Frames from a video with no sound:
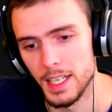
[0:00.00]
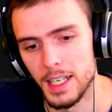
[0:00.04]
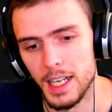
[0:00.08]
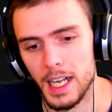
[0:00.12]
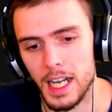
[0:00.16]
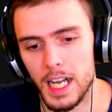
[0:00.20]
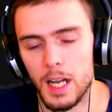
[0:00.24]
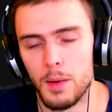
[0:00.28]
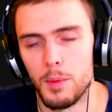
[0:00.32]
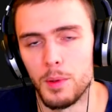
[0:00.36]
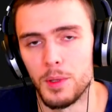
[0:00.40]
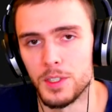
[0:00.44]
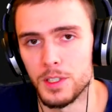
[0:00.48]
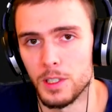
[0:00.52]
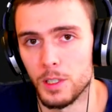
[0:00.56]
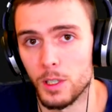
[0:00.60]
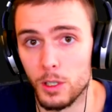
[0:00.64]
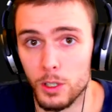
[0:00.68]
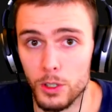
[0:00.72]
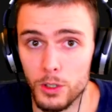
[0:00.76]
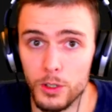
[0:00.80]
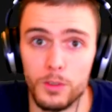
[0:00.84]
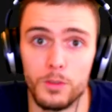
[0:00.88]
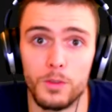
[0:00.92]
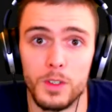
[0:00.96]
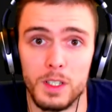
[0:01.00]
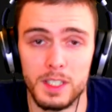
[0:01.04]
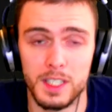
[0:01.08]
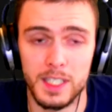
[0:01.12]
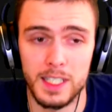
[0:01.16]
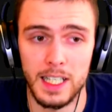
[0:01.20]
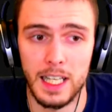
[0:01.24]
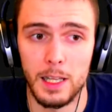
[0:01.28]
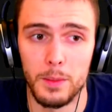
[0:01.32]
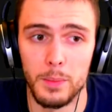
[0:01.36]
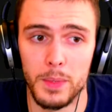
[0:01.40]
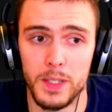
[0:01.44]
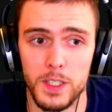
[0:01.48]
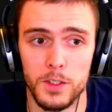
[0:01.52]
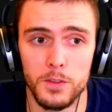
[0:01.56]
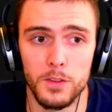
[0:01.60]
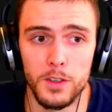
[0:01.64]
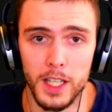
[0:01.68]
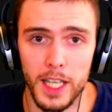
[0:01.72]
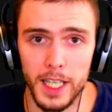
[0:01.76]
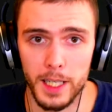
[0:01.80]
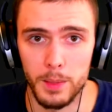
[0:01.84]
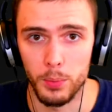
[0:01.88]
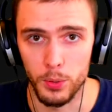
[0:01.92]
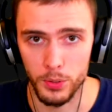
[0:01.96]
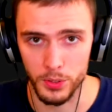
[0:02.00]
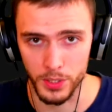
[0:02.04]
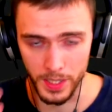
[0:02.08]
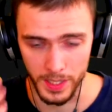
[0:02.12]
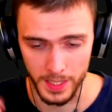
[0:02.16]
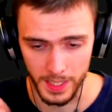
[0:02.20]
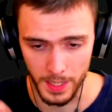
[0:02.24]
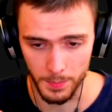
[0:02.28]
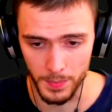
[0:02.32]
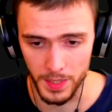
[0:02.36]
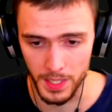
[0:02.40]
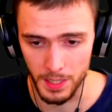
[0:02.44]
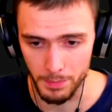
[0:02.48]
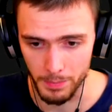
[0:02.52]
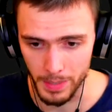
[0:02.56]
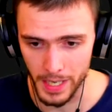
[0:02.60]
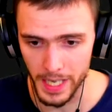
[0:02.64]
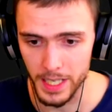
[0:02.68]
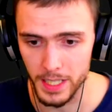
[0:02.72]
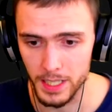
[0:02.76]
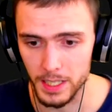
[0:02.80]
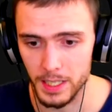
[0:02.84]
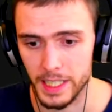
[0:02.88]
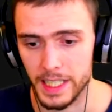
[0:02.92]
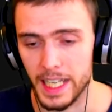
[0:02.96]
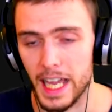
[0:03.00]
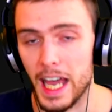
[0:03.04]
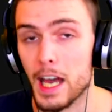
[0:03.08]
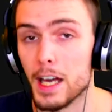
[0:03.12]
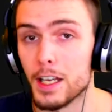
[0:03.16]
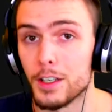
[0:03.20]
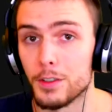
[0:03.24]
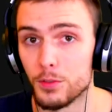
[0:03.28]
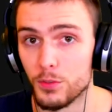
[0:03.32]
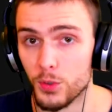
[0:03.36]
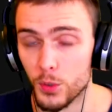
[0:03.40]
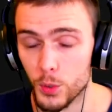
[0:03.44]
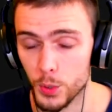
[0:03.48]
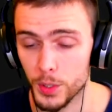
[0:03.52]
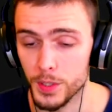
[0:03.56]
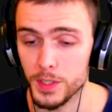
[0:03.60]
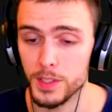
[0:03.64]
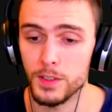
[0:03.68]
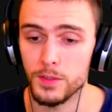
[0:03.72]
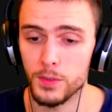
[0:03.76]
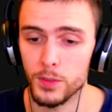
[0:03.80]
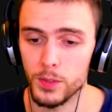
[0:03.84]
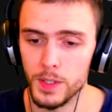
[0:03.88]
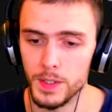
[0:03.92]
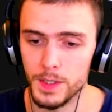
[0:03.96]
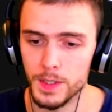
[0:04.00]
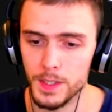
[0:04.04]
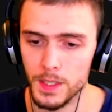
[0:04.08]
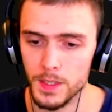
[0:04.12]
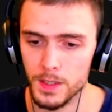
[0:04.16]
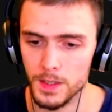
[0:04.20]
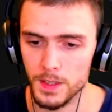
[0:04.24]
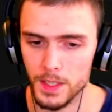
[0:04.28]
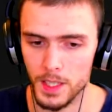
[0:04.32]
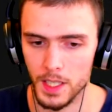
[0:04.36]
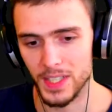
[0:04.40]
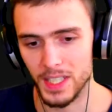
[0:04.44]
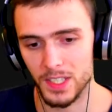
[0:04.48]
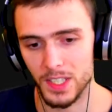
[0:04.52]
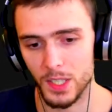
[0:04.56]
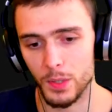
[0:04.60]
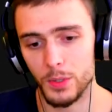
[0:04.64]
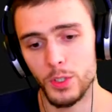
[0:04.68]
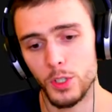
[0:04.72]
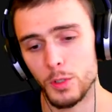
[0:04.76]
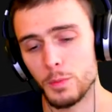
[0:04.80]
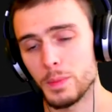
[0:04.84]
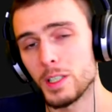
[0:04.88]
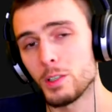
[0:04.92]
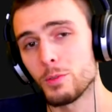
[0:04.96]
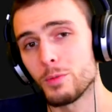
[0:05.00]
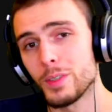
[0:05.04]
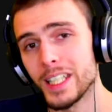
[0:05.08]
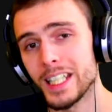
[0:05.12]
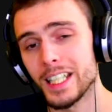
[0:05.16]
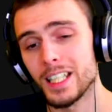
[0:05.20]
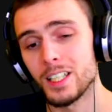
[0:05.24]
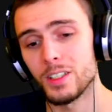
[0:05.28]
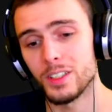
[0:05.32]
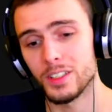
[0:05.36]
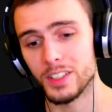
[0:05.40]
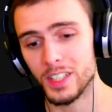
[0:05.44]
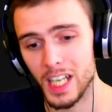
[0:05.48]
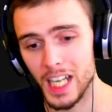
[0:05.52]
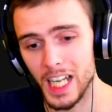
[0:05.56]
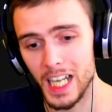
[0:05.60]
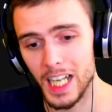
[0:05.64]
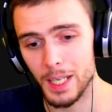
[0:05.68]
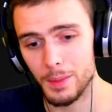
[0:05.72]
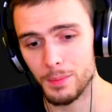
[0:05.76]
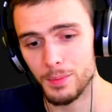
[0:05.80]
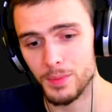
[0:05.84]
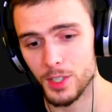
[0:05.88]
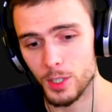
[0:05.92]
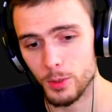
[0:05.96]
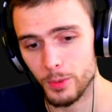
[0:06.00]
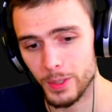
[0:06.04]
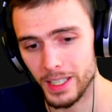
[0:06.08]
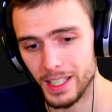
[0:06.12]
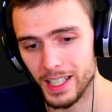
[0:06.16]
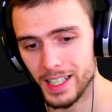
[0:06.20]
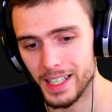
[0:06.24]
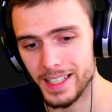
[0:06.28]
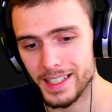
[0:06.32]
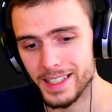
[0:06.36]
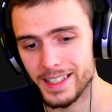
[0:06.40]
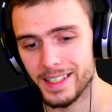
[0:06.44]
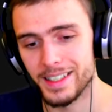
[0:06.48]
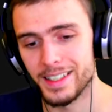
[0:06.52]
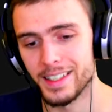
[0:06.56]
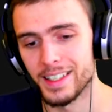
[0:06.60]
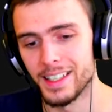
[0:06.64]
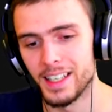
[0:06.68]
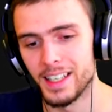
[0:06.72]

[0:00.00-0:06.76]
There's a lot of good physics elements for like pushing something back, like add force, for instance. So it took me a really long time to realize